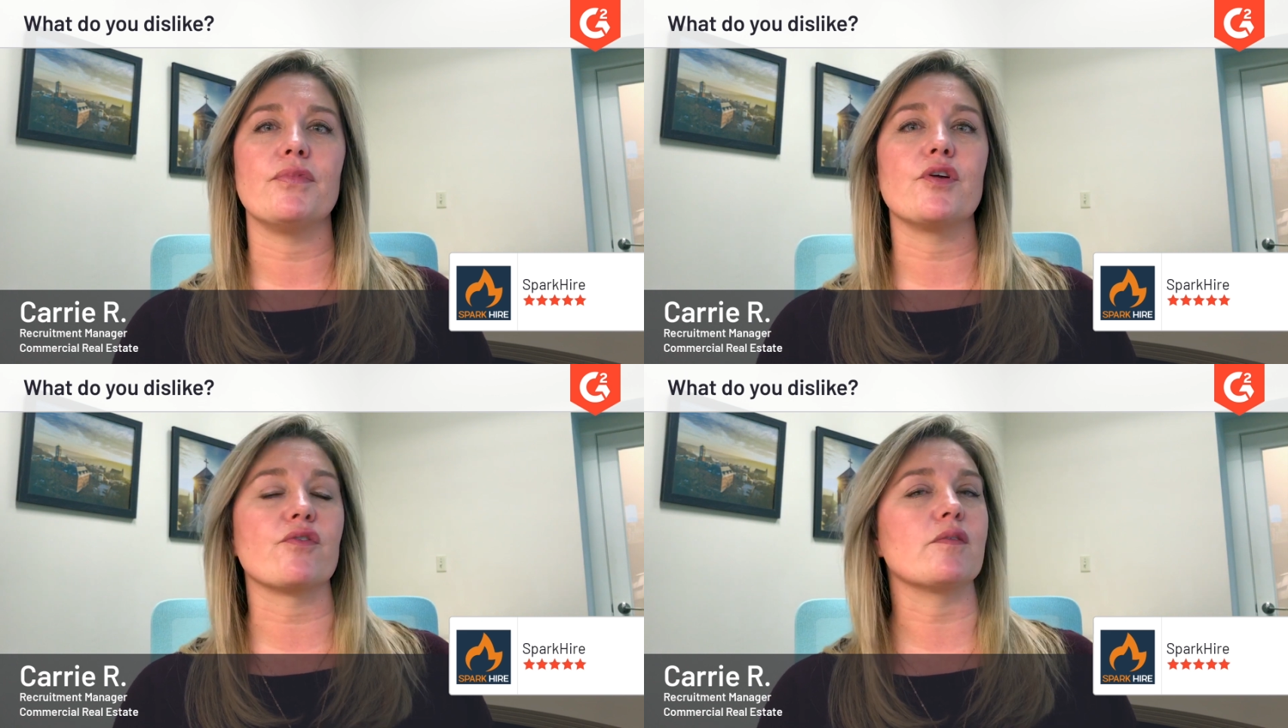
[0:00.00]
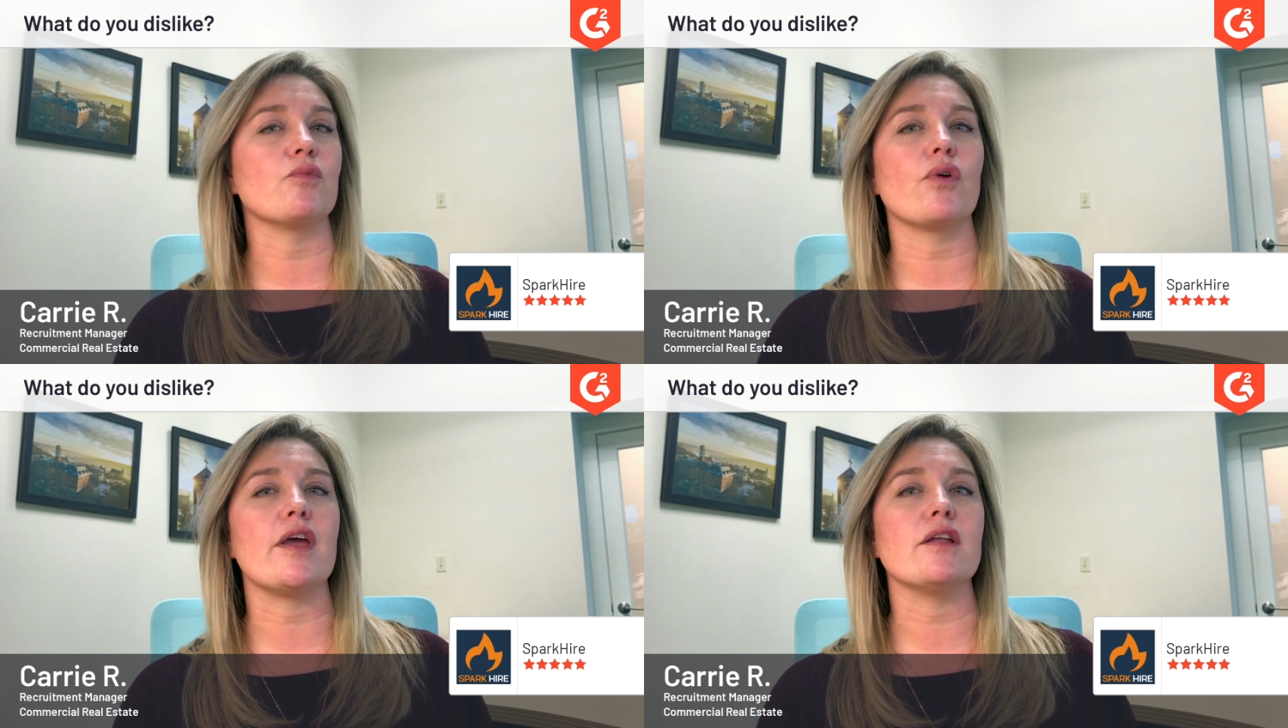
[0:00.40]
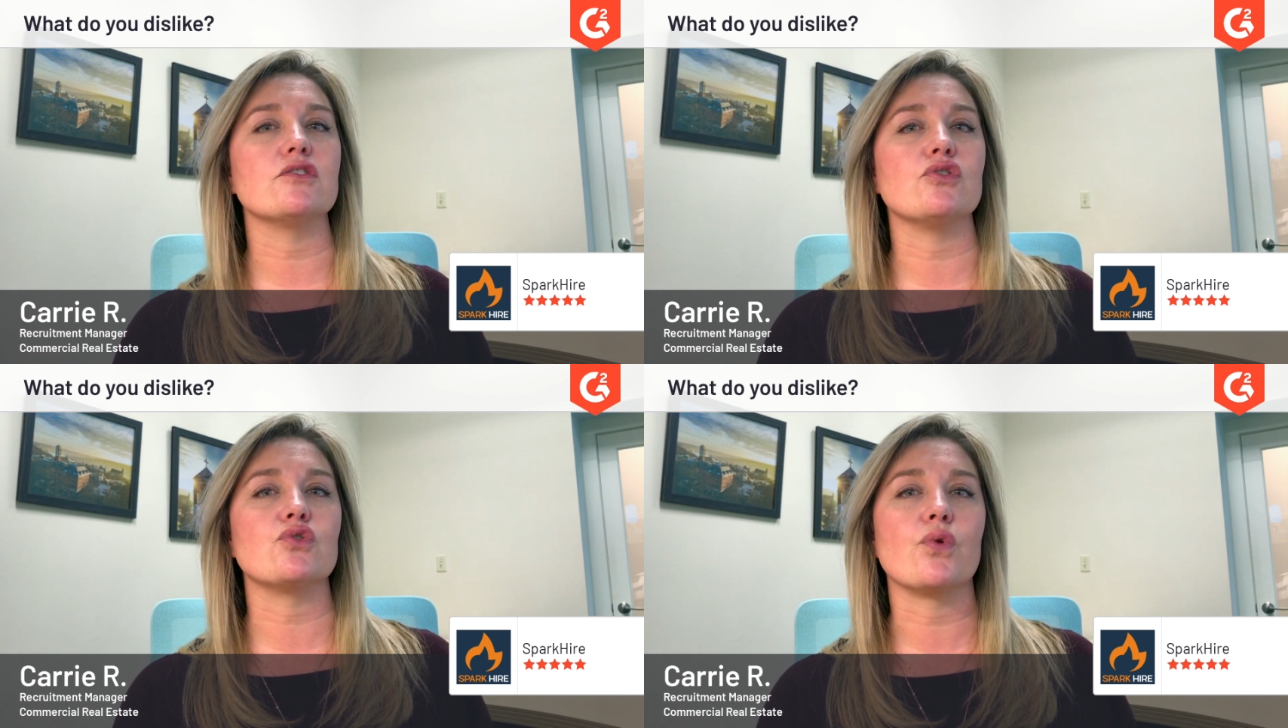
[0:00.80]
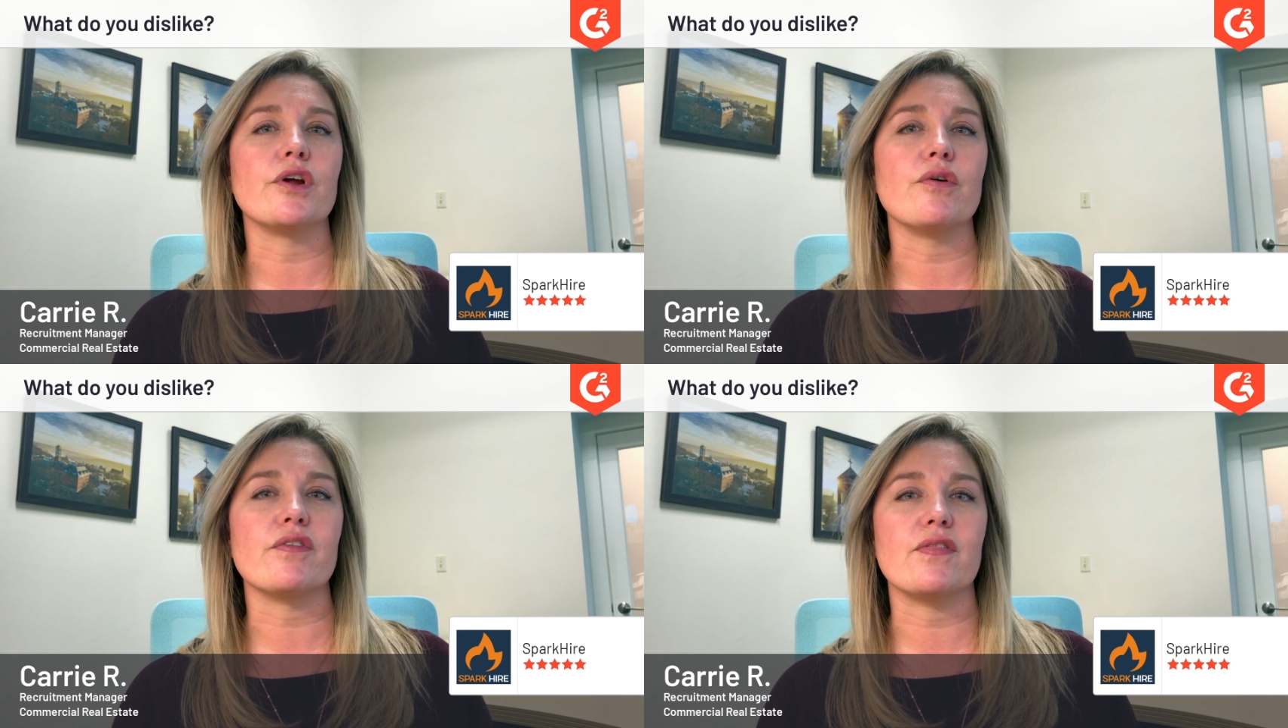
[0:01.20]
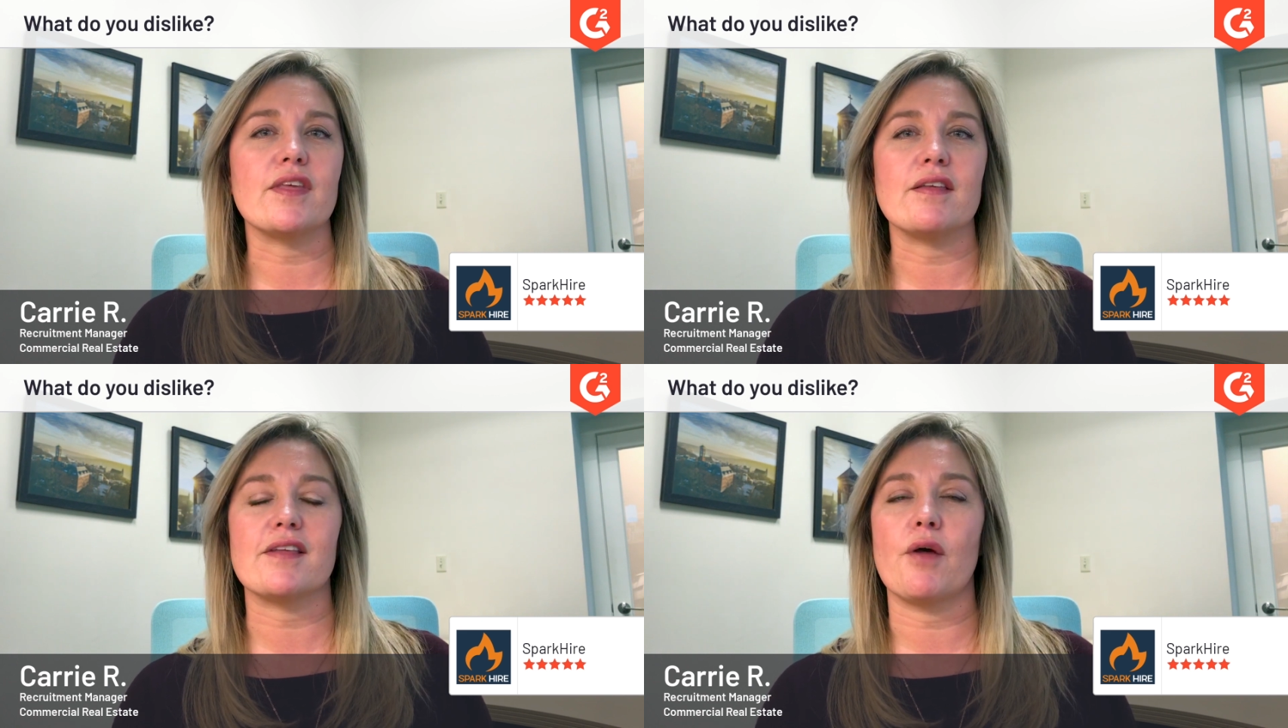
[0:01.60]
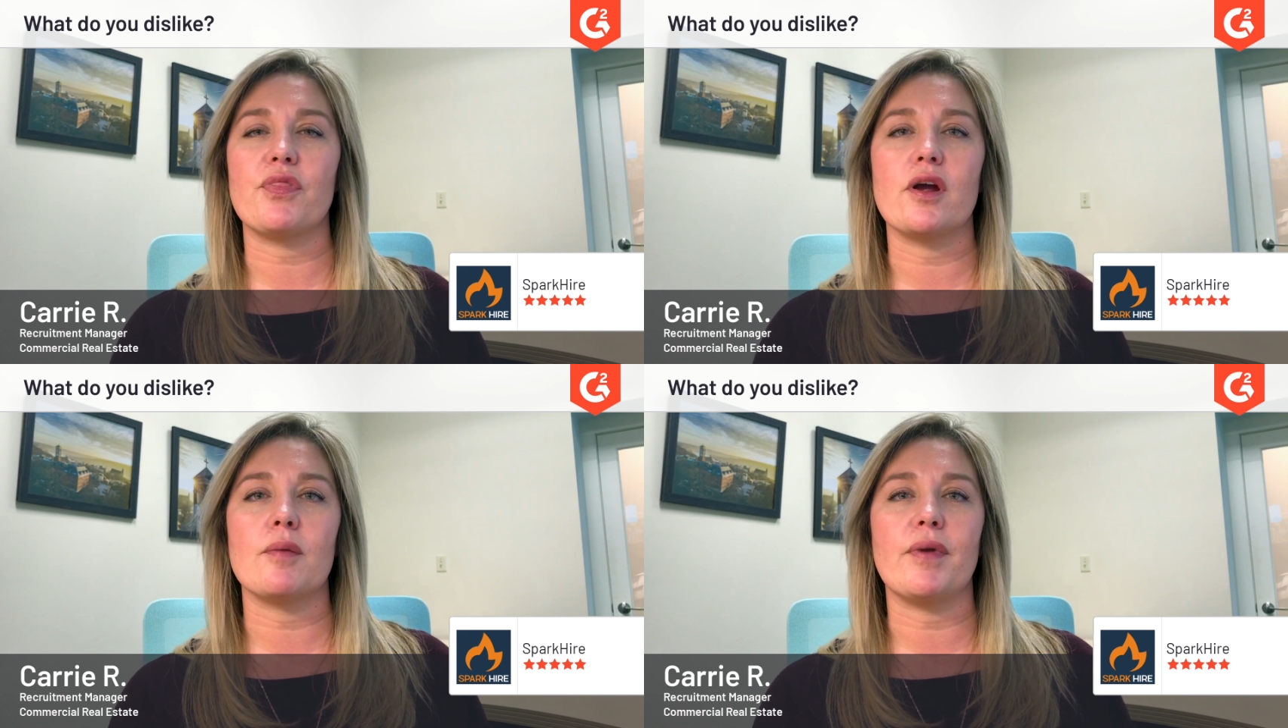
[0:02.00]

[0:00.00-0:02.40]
There's some great tutorials and things out there,